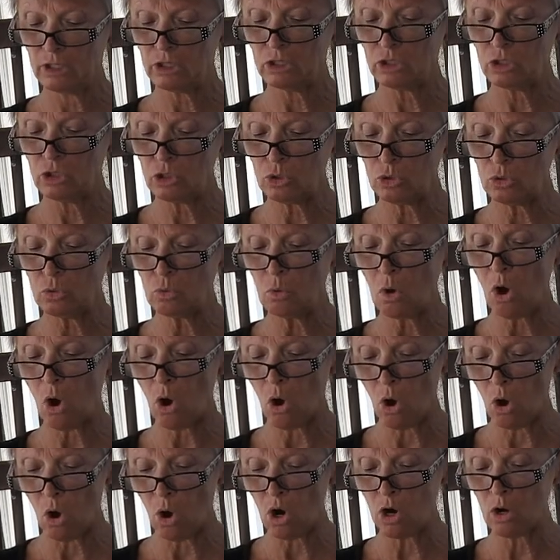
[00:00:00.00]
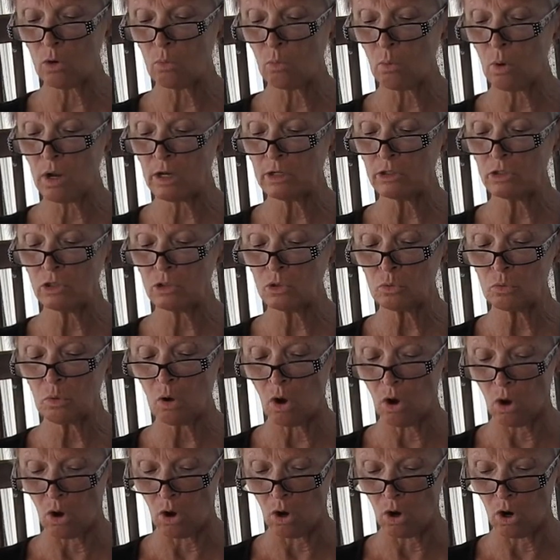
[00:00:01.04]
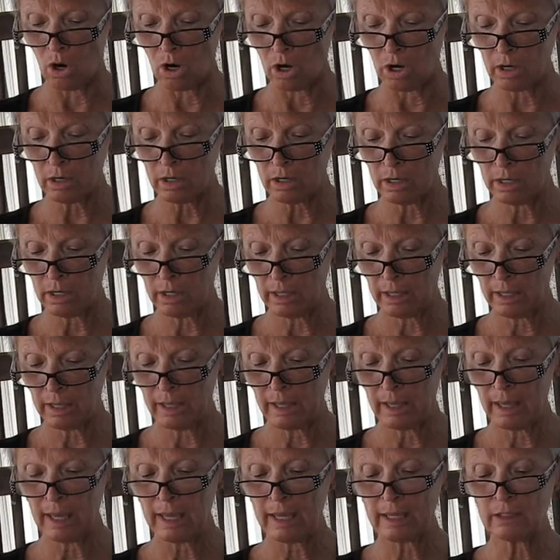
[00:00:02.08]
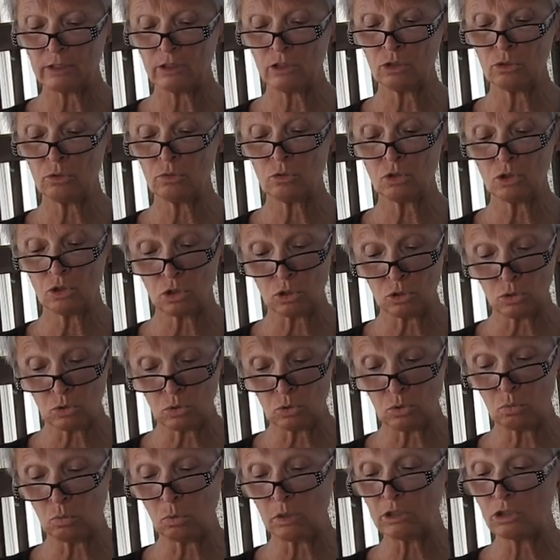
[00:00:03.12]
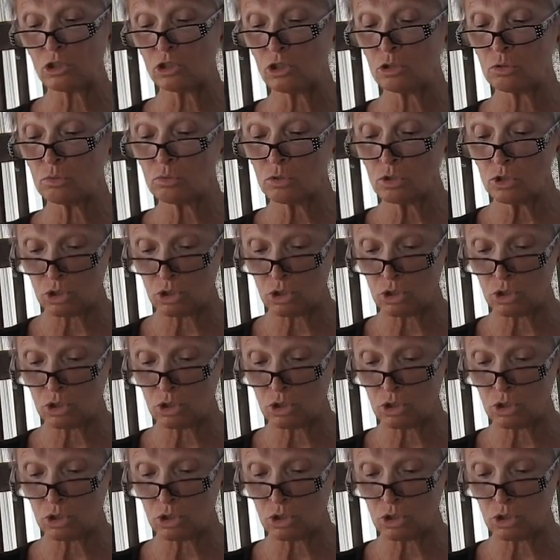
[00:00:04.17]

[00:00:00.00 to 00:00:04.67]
You are what you are and you do what you